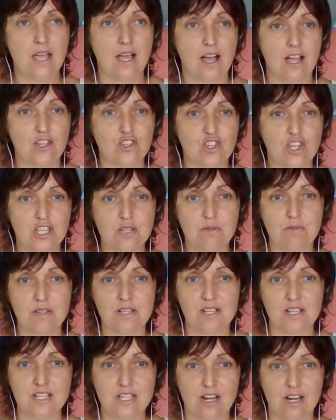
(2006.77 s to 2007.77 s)
I just
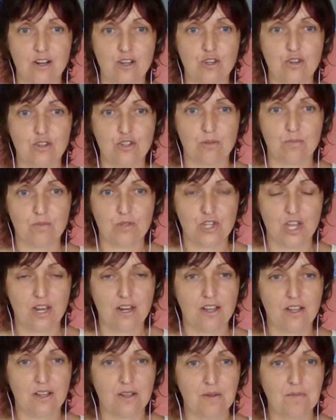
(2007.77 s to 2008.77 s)
recently started a YouTube
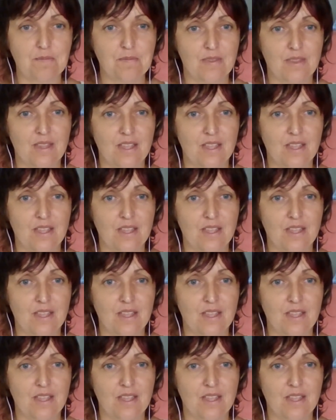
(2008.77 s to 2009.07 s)
channel.